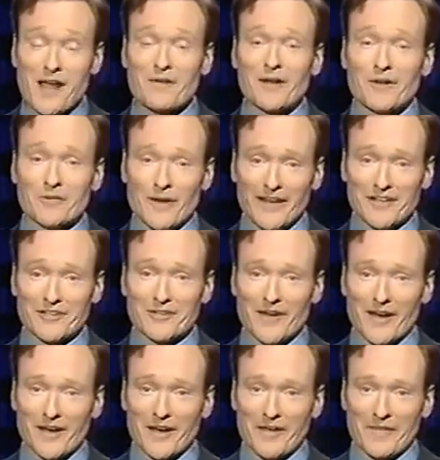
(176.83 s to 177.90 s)
I waited you
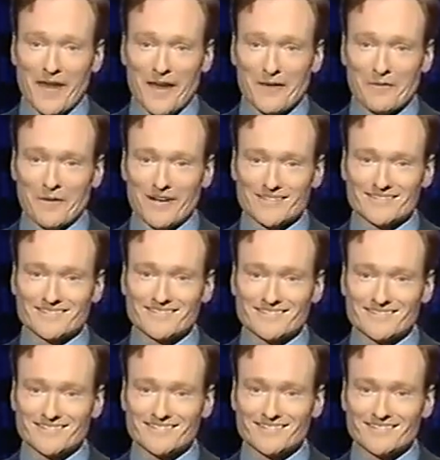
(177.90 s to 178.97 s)
out on that one.
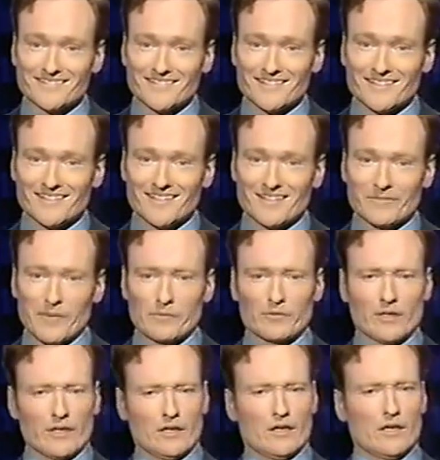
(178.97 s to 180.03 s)
And people were
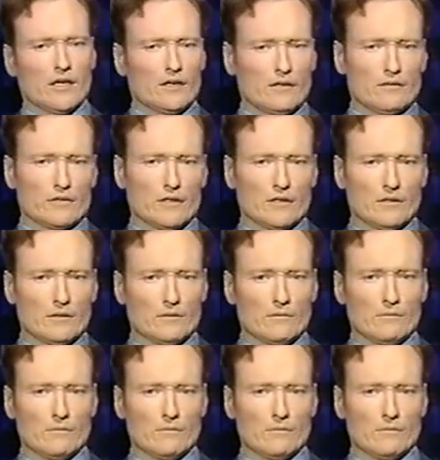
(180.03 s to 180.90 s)
like, I don't know.